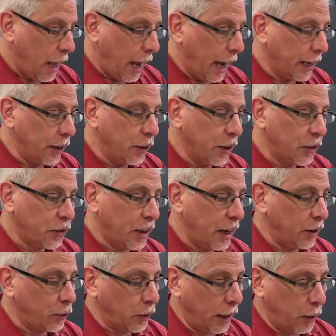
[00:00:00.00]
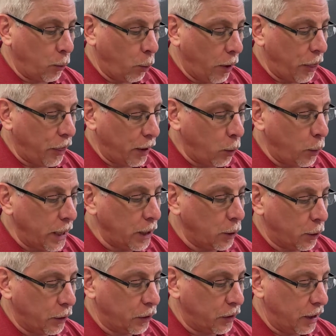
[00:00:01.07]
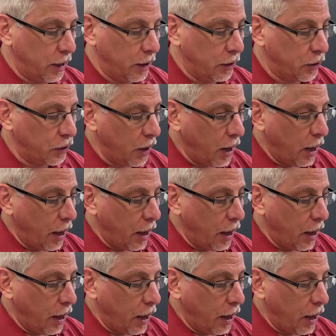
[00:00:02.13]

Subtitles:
And in this case, like, one thing we noticed is